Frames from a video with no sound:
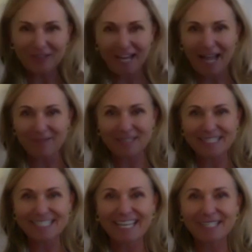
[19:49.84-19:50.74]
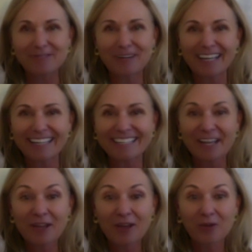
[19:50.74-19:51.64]
happens is, guess what?
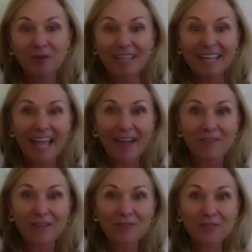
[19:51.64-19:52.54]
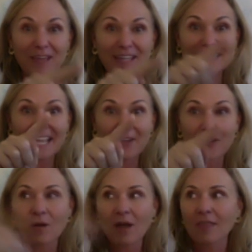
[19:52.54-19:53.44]
We get halfway through that
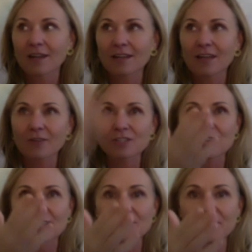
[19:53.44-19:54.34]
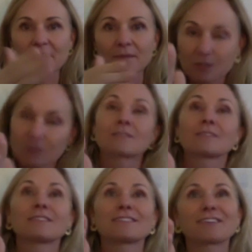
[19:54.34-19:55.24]
cycle and then another stressor comes.
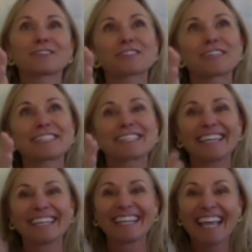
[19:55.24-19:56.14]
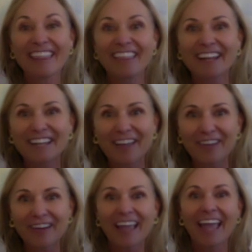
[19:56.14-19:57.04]
So you're stressed again. then
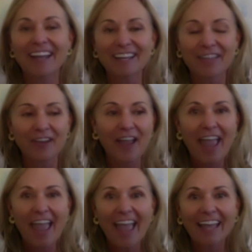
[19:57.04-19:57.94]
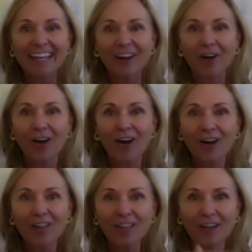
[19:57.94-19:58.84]
another, and another, and it
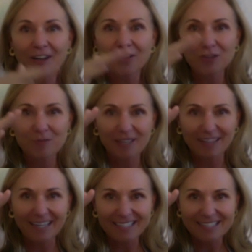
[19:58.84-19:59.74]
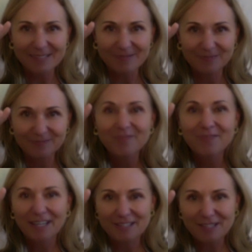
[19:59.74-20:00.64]
all accumulates.
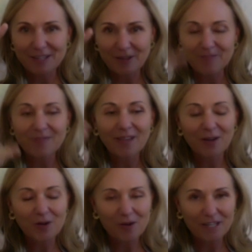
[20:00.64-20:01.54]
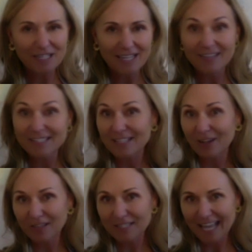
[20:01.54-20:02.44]
And so and this is
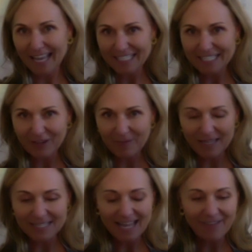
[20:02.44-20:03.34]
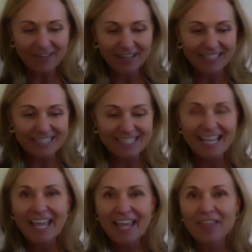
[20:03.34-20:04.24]
all scientific based evidence,
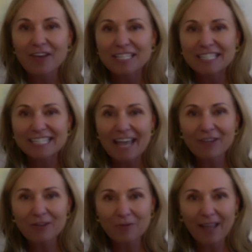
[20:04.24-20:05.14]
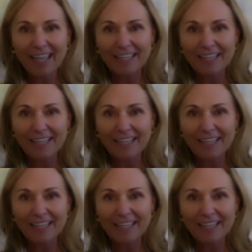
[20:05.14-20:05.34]
there are 7 ways